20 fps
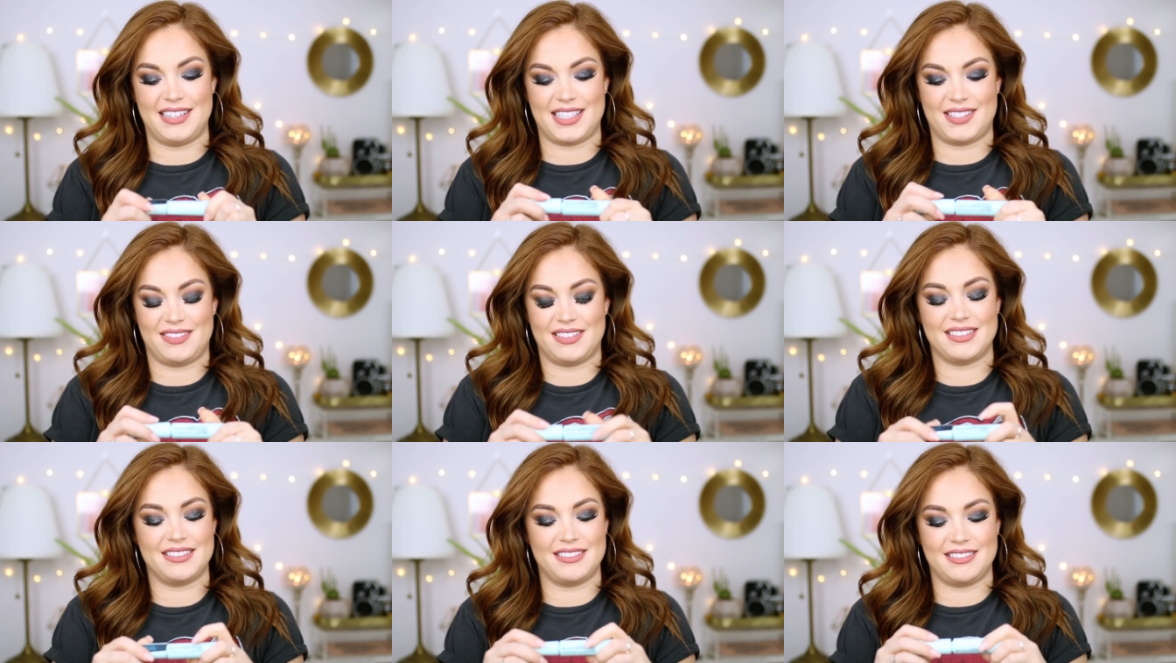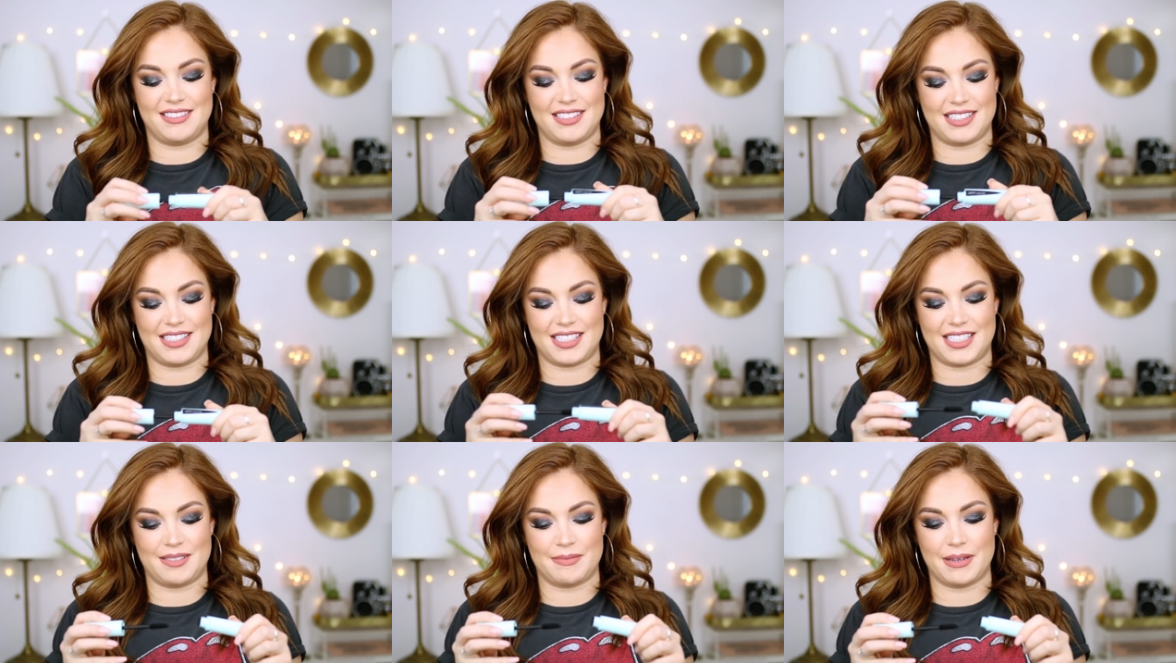This one
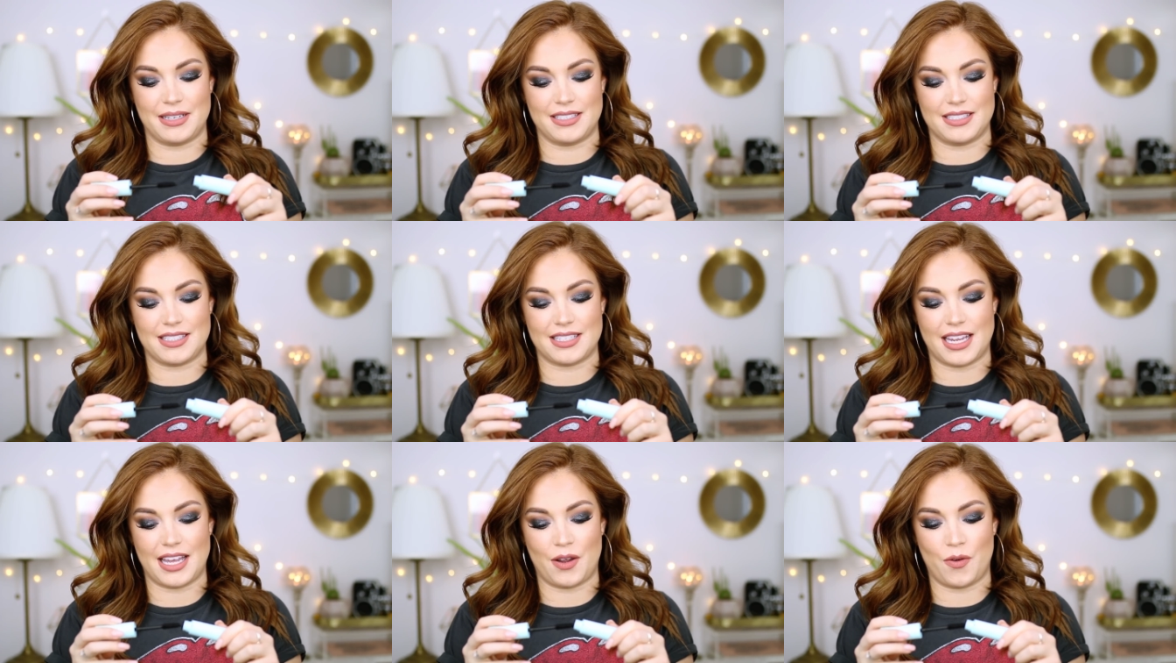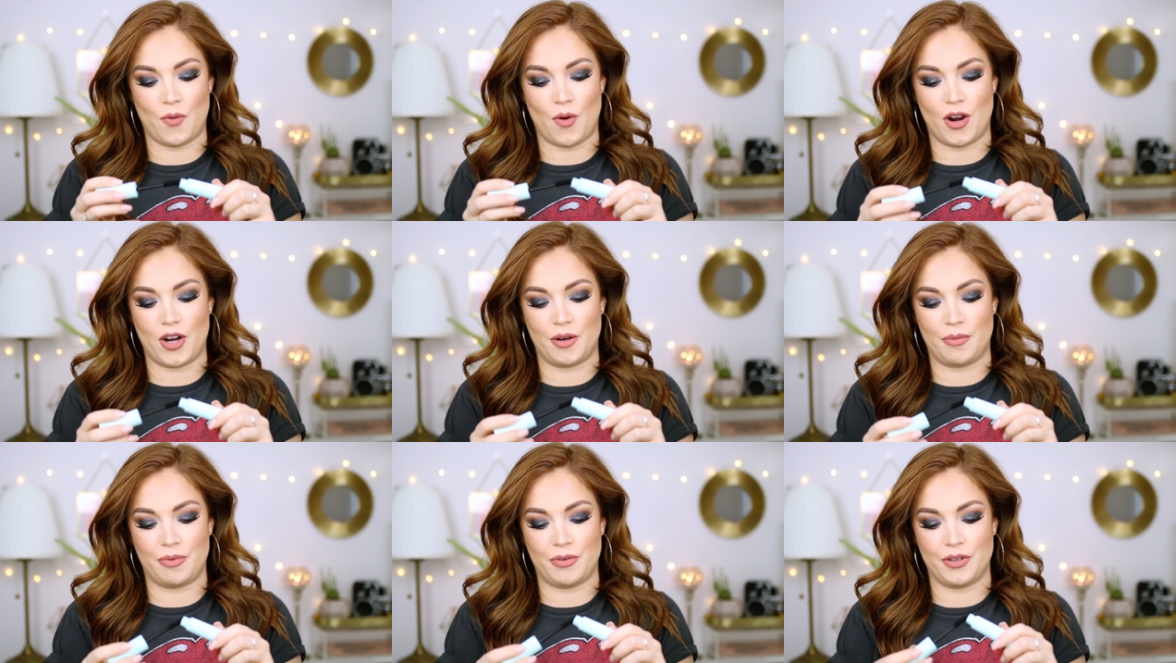just smells like
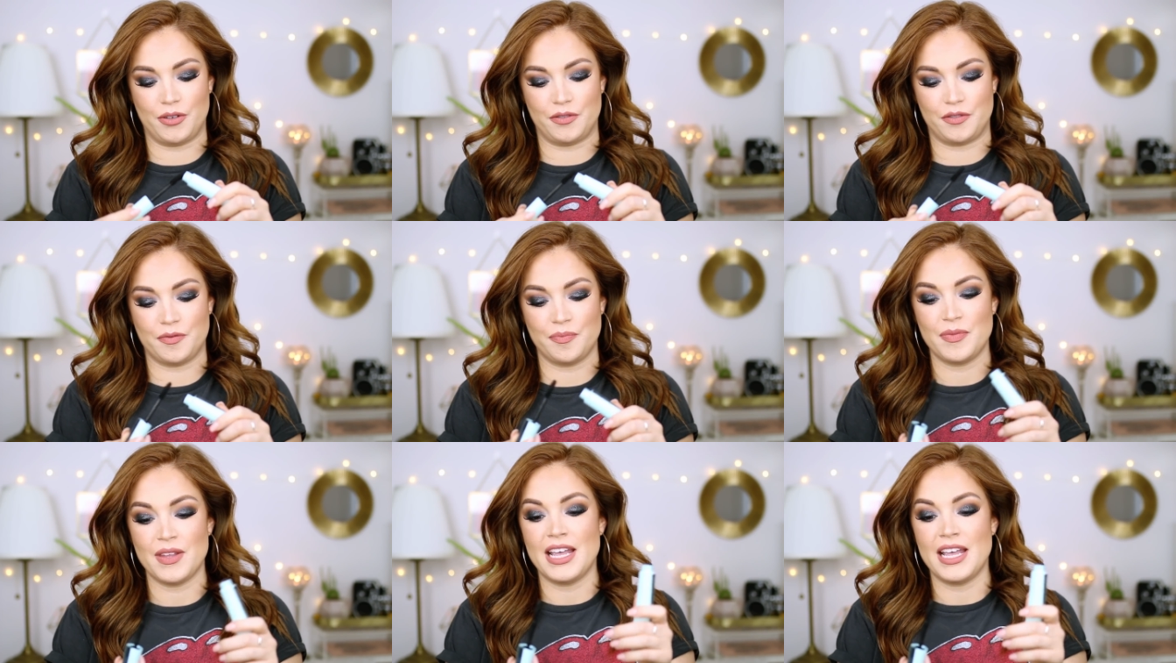waterproof.